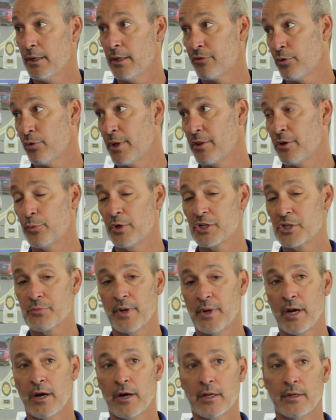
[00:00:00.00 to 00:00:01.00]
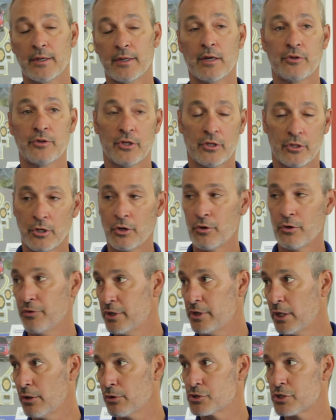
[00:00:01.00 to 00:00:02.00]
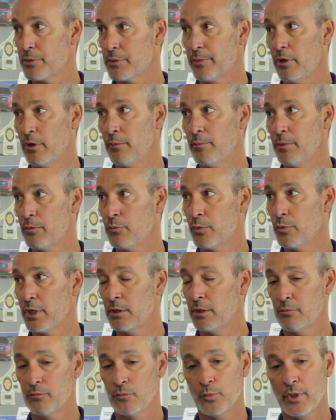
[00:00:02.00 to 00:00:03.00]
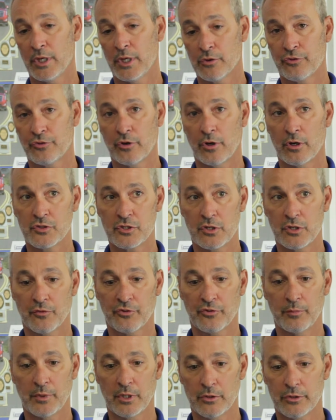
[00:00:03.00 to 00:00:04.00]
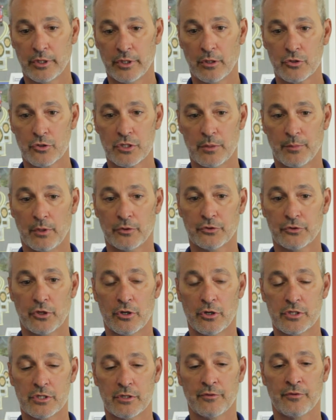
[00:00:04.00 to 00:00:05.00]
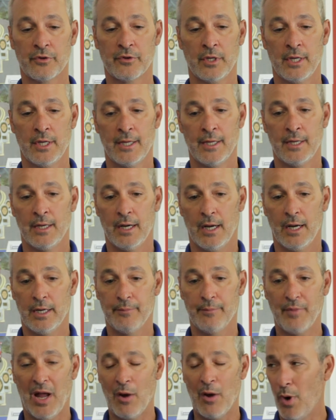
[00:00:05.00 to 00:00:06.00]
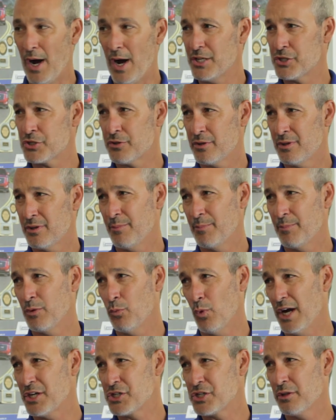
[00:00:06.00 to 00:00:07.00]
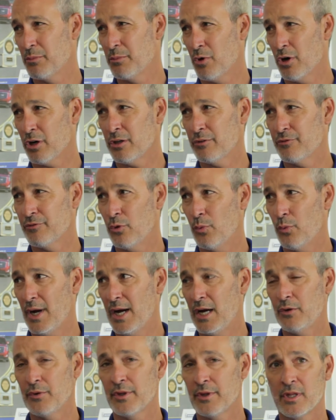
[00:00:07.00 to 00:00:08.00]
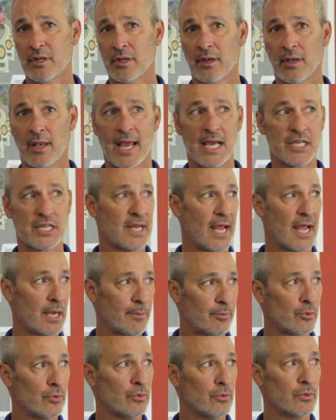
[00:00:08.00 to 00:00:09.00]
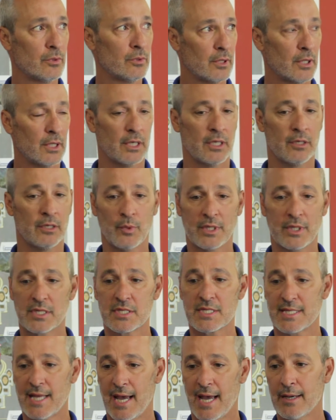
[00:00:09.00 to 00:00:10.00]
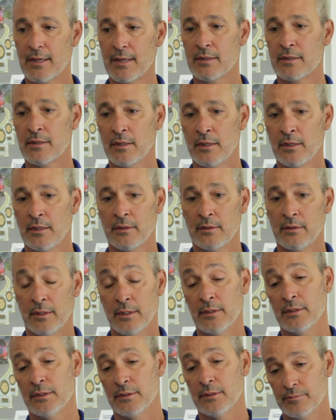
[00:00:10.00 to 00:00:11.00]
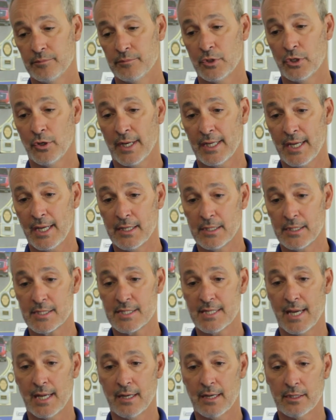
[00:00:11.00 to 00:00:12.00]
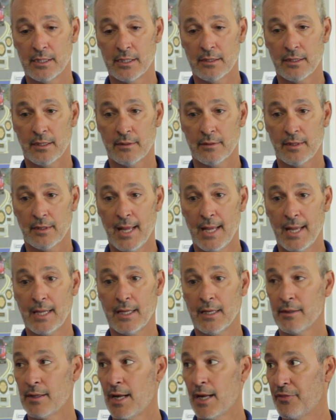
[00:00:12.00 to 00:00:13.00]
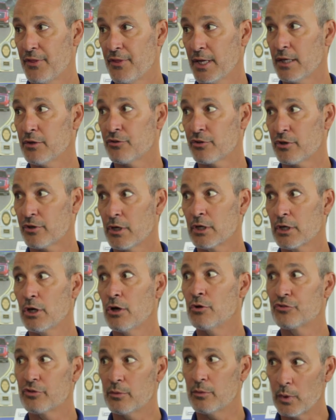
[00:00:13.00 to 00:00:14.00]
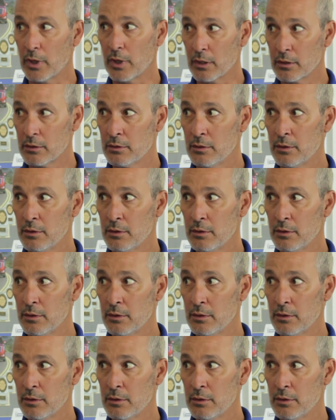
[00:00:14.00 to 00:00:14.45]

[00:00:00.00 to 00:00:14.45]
So in the Richmond area. Now you can go to the dealership and all, but we consider ourselves to be a dealership alternative. I've been watching the market for a while, and then last April we decided, I kind of decided that, hey, I think it's going to go somewhere.